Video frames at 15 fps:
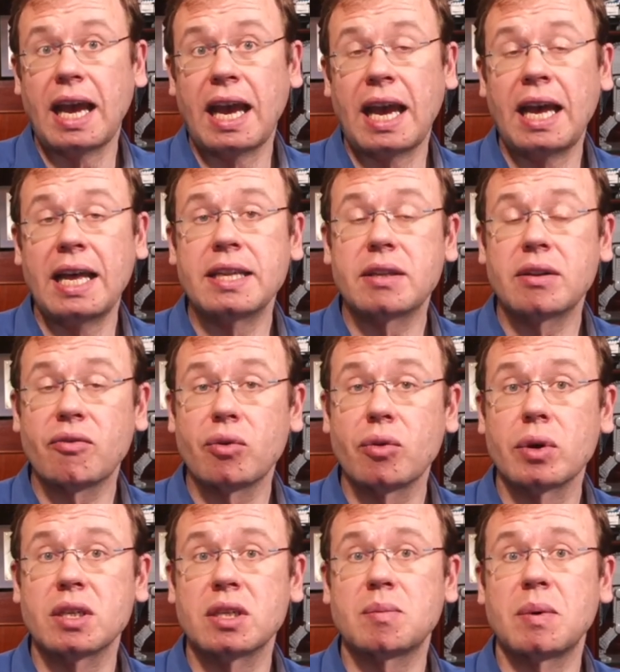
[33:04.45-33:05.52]
and the
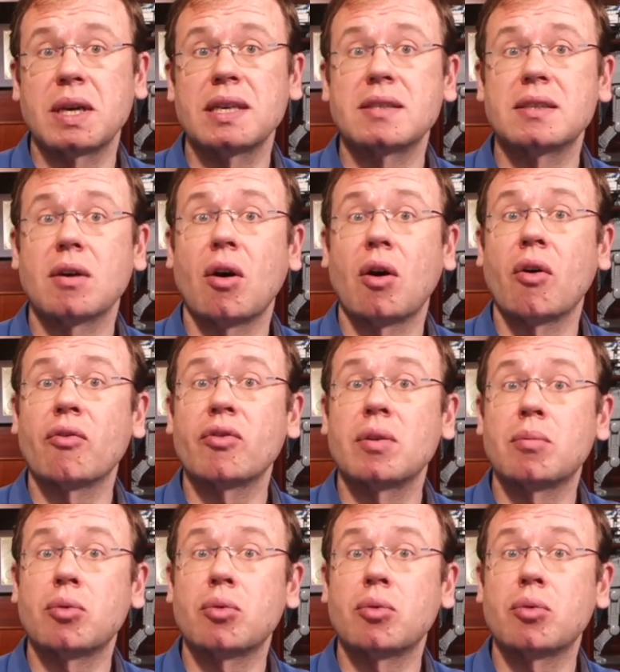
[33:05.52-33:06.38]
Fourier space of the